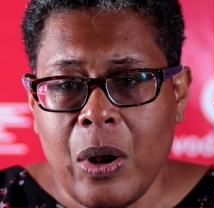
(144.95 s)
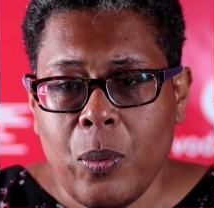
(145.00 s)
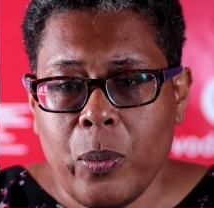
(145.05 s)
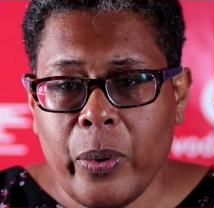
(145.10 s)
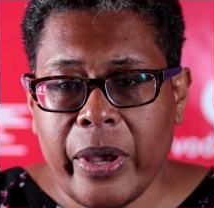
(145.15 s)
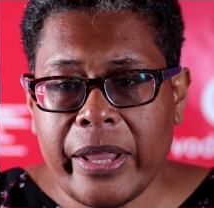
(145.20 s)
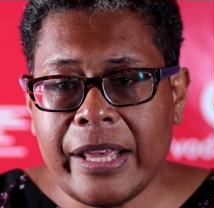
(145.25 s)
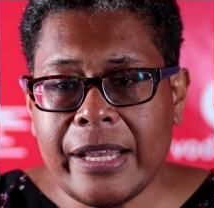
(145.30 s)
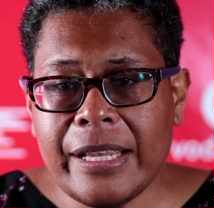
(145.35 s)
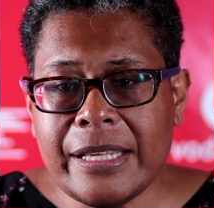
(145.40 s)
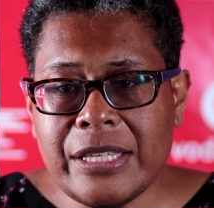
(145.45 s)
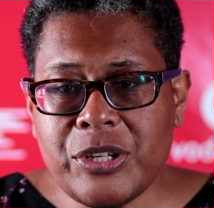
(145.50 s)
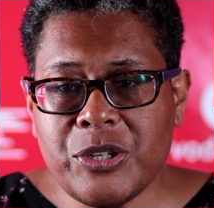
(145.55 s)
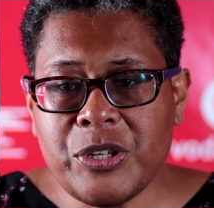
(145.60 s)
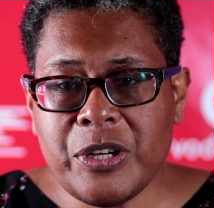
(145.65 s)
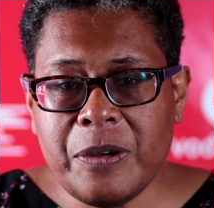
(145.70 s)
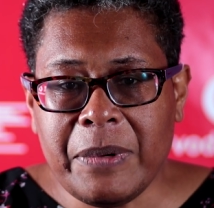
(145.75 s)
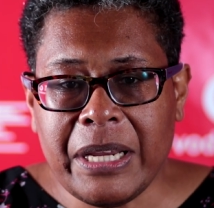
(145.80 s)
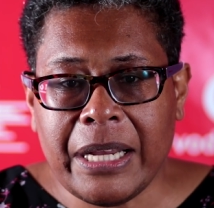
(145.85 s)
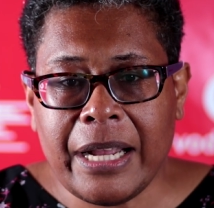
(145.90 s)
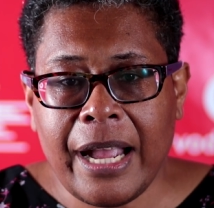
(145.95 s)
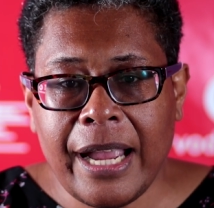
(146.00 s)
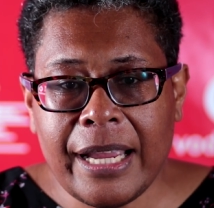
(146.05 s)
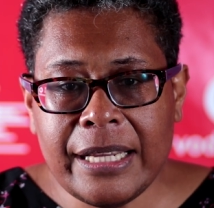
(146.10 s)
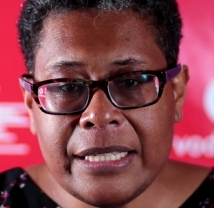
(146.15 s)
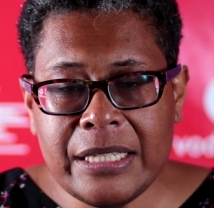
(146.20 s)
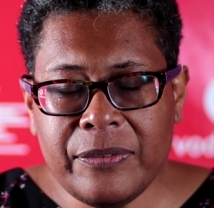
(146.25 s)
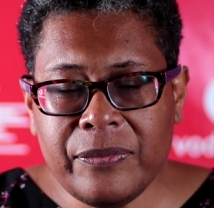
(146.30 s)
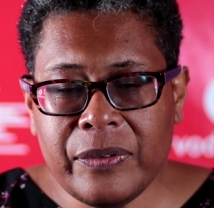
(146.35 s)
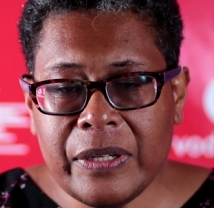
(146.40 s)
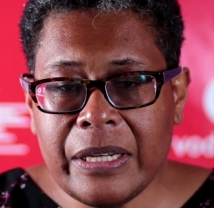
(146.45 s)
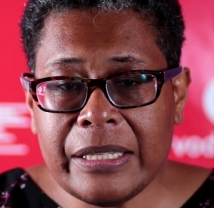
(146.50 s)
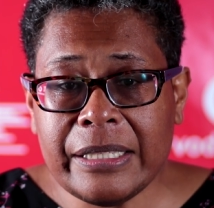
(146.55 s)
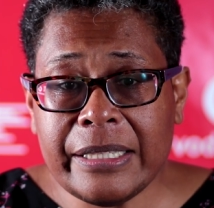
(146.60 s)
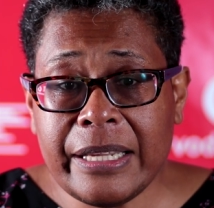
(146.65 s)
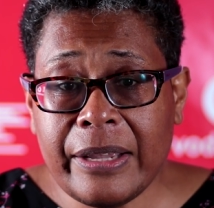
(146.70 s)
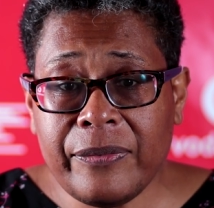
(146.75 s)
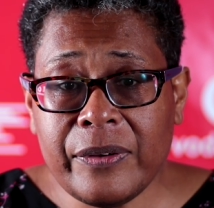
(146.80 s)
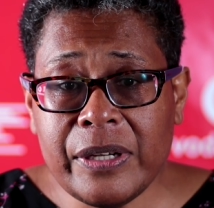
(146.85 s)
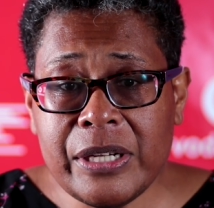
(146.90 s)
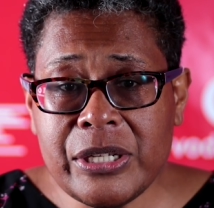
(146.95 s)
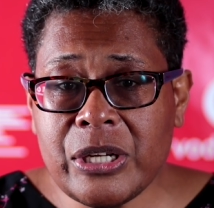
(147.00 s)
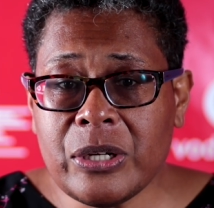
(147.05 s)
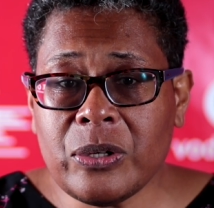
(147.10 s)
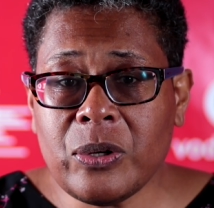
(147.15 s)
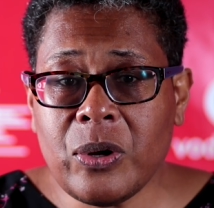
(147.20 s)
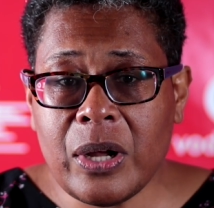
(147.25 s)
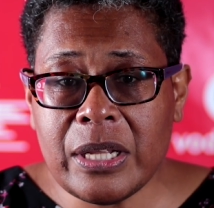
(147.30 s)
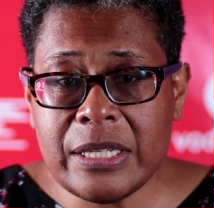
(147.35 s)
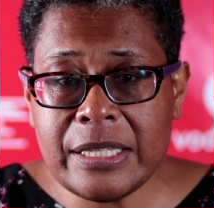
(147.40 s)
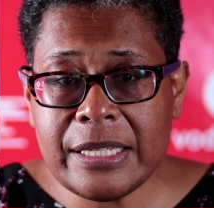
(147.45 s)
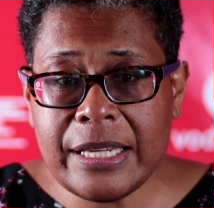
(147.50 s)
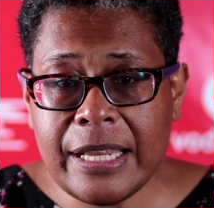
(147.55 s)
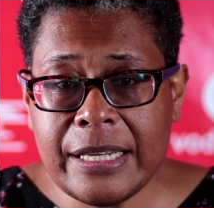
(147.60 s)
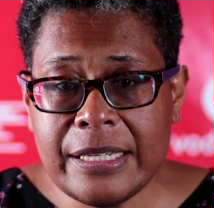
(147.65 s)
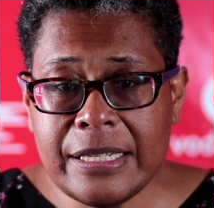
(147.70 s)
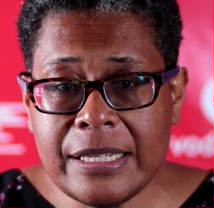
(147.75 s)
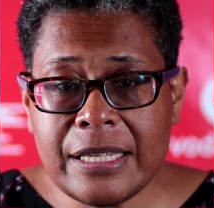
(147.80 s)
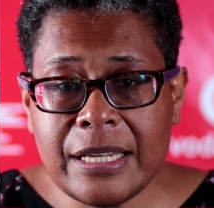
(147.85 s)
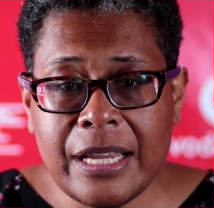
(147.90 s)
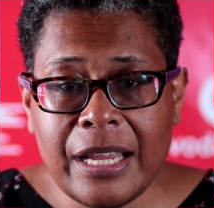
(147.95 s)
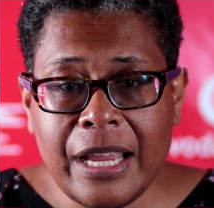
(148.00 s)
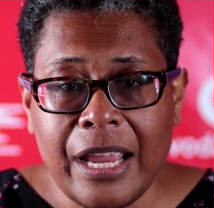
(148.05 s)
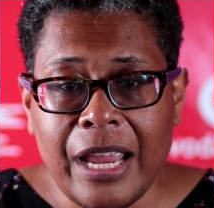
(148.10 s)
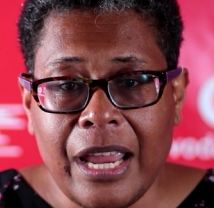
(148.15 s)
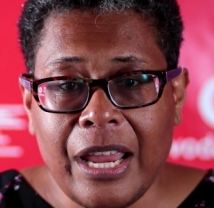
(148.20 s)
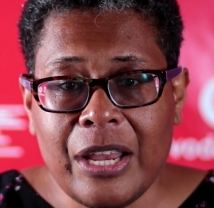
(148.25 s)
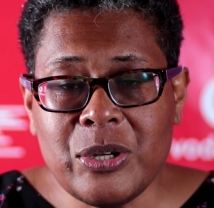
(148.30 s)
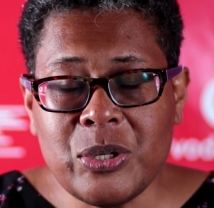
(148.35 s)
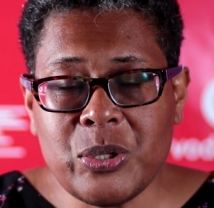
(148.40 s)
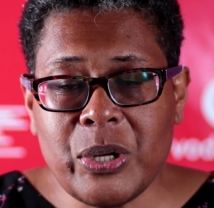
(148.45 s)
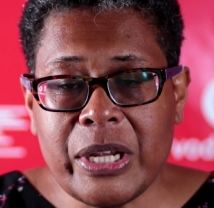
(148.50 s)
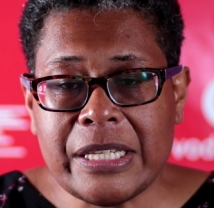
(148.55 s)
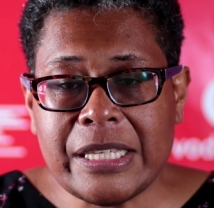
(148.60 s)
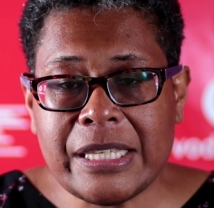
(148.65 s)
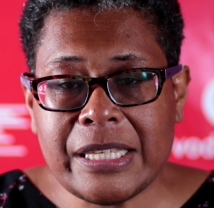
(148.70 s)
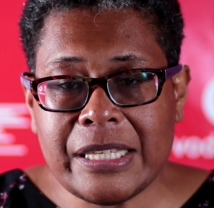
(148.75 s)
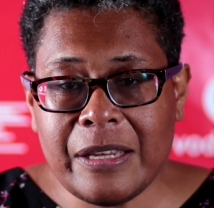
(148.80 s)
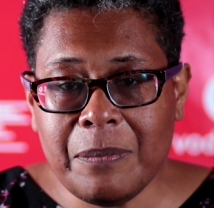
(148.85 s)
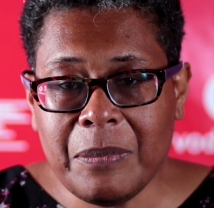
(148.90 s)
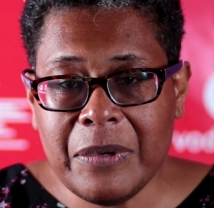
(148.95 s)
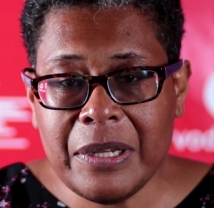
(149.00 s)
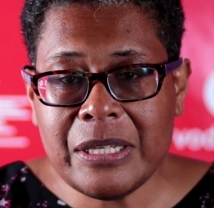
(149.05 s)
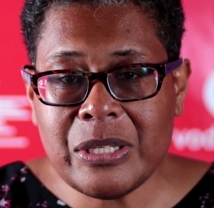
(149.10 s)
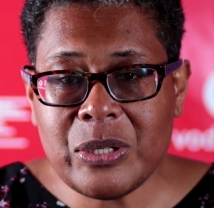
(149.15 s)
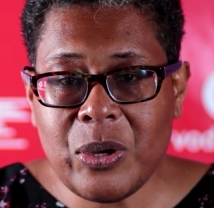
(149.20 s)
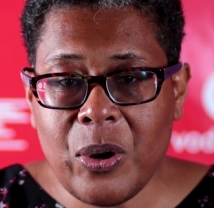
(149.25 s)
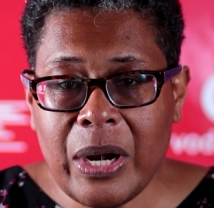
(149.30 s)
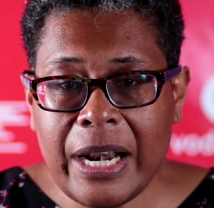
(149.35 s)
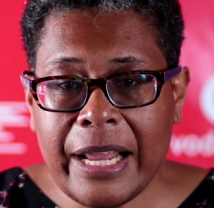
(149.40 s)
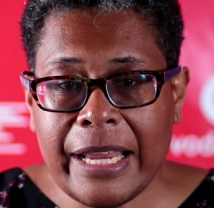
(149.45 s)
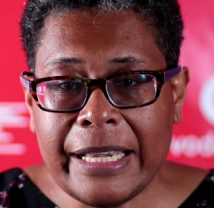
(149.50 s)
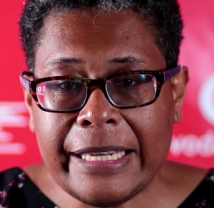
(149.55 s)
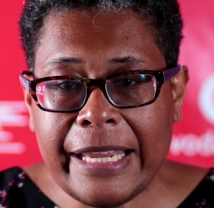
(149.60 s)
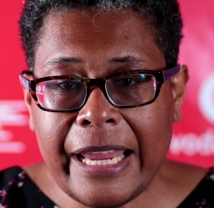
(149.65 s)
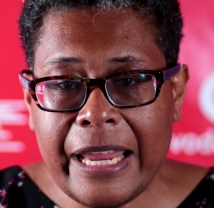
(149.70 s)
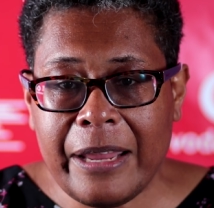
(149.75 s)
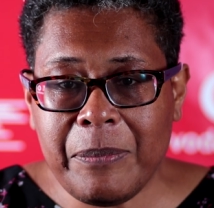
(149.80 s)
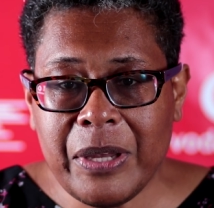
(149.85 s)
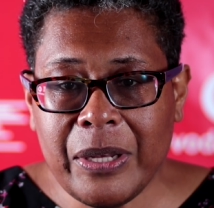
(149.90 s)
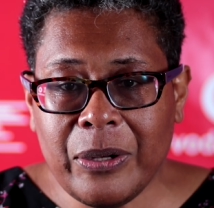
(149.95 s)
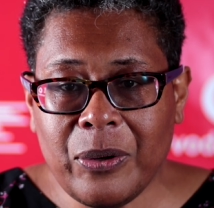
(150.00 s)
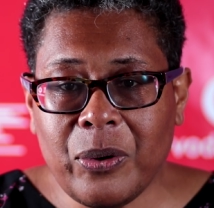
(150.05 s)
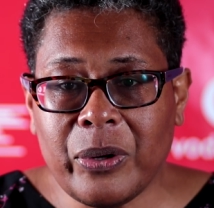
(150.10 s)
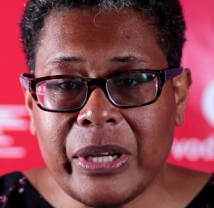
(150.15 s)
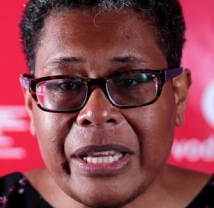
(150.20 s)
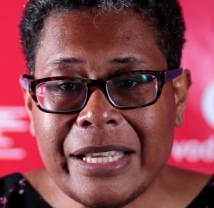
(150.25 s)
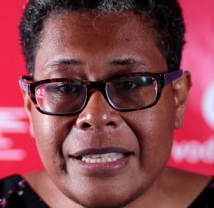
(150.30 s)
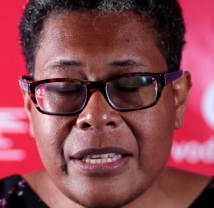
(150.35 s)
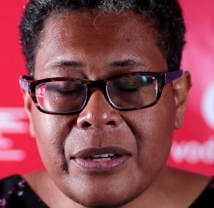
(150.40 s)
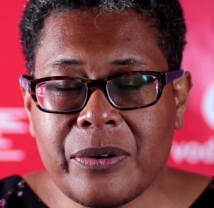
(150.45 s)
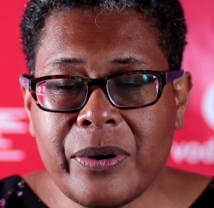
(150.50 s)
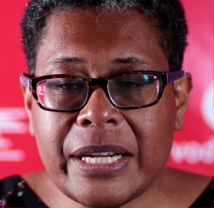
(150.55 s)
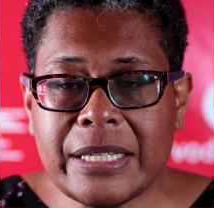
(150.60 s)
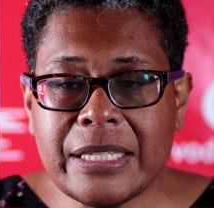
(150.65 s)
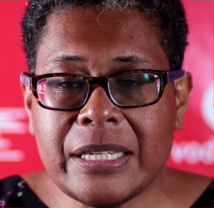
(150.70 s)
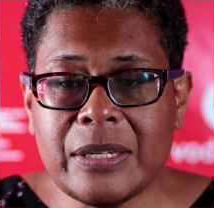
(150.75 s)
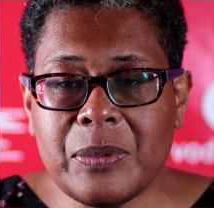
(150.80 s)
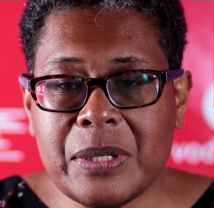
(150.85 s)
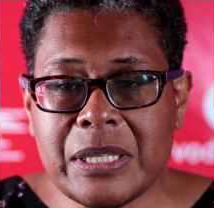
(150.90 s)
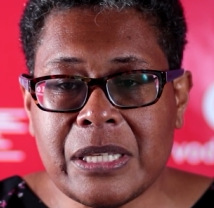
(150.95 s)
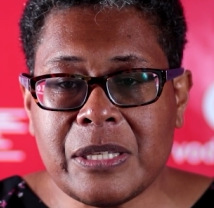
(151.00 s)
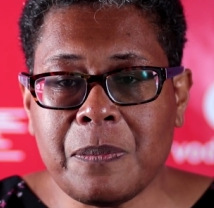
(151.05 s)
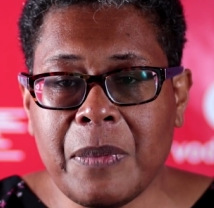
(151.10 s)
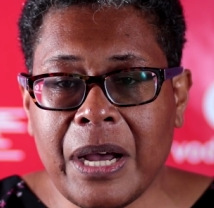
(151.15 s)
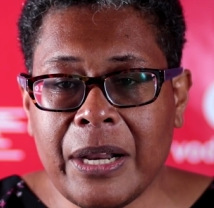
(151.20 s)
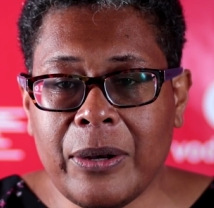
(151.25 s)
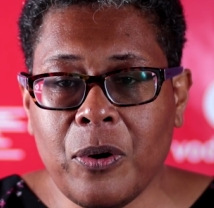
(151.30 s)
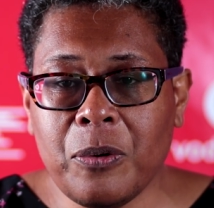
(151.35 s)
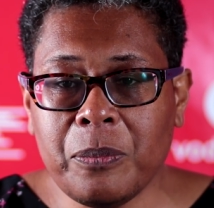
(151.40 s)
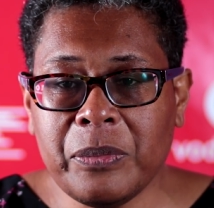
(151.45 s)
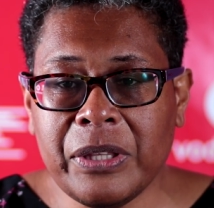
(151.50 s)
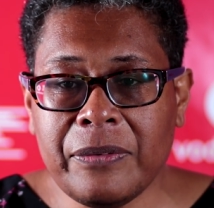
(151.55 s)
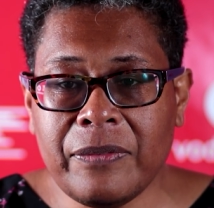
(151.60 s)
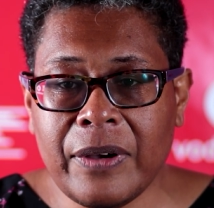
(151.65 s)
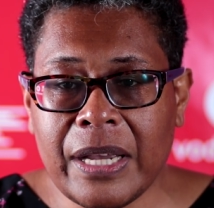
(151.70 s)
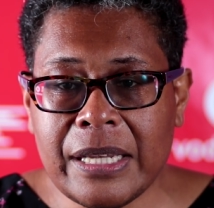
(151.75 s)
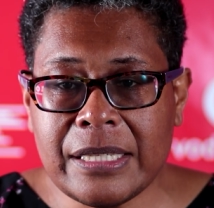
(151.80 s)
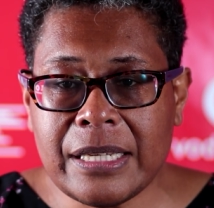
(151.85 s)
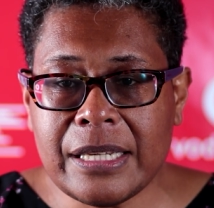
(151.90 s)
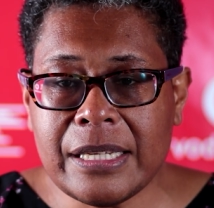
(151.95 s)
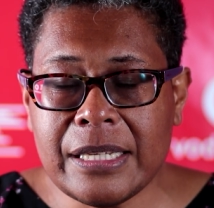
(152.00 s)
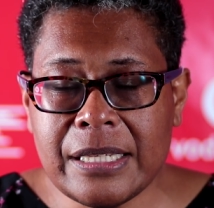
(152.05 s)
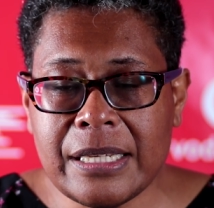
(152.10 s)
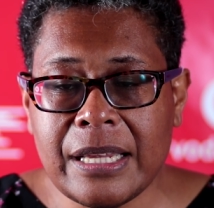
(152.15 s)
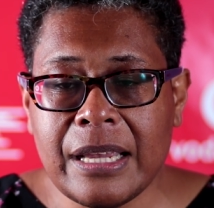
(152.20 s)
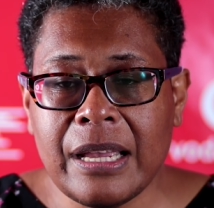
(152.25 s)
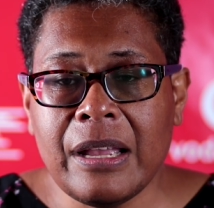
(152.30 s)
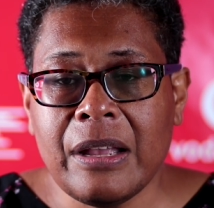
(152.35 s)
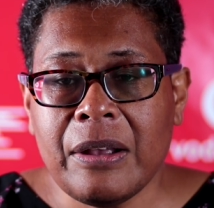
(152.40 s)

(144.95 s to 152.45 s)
Whether it's streaming high definition content, enjoying seamless online gaming, or interacting with smart home devices,